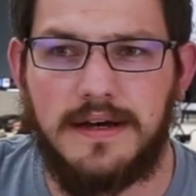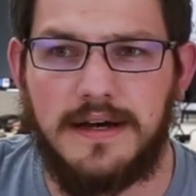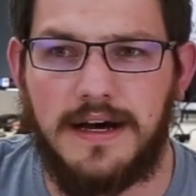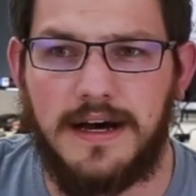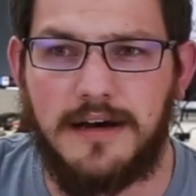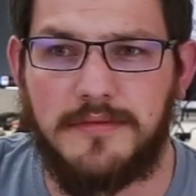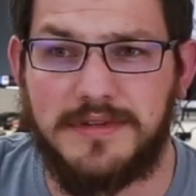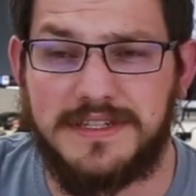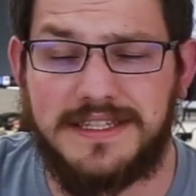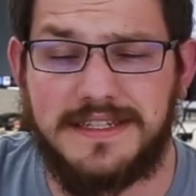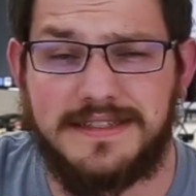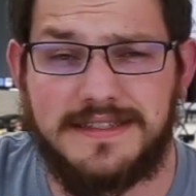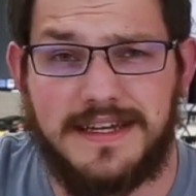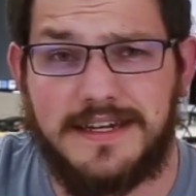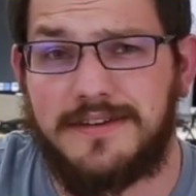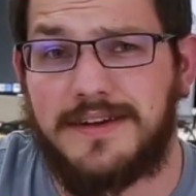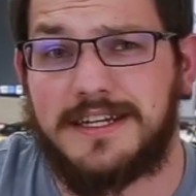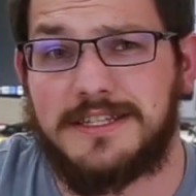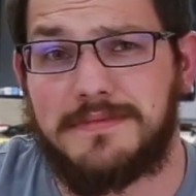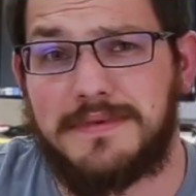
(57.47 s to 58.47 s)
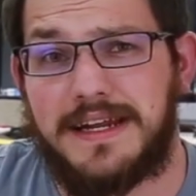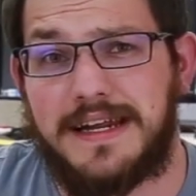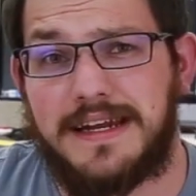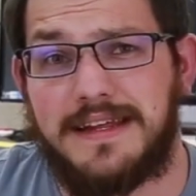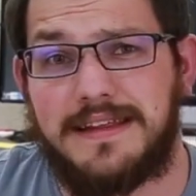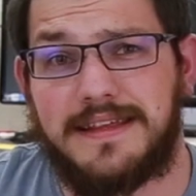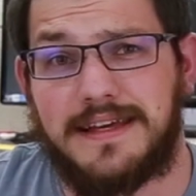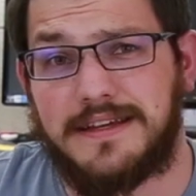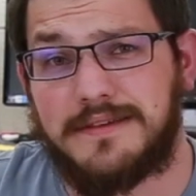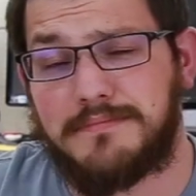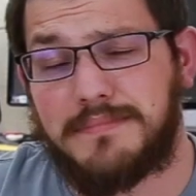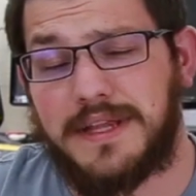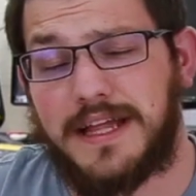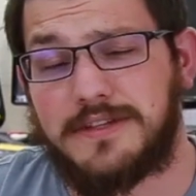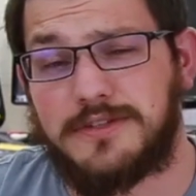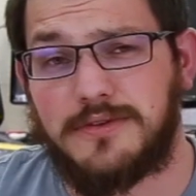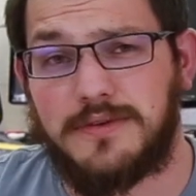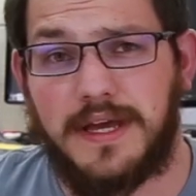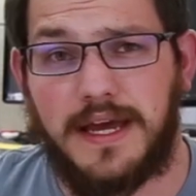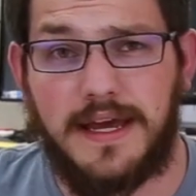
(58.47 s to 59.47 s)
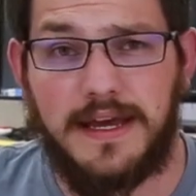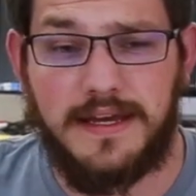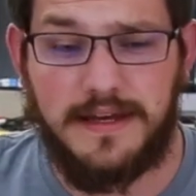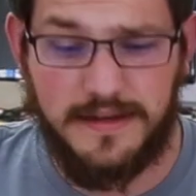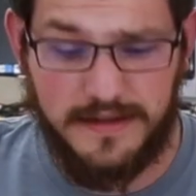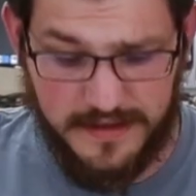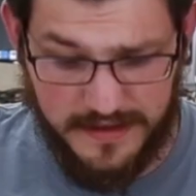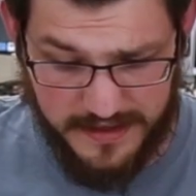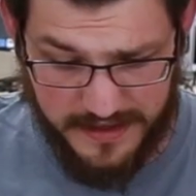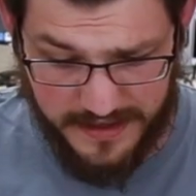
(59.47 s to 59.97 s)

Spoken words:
But since then, there hasn't been anything, but that's okay.